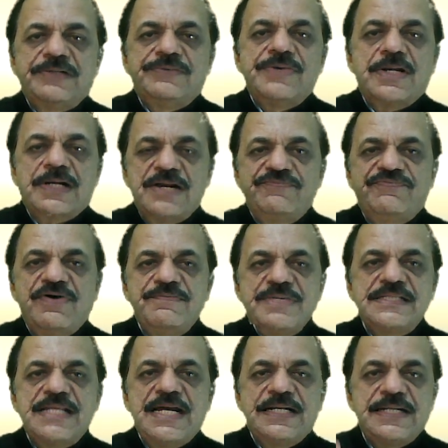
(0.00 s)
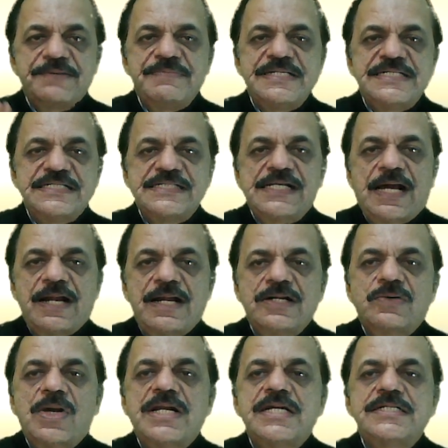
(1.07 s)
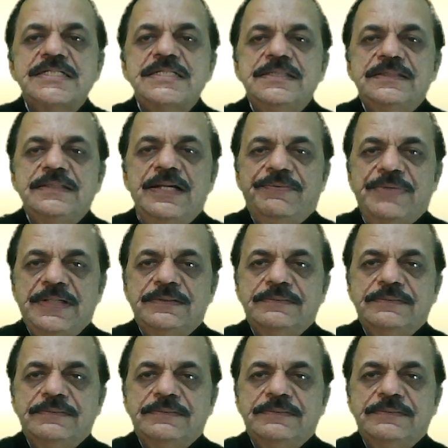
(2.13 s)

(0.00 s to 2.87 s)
We are confirming that they are meeting the current quality level.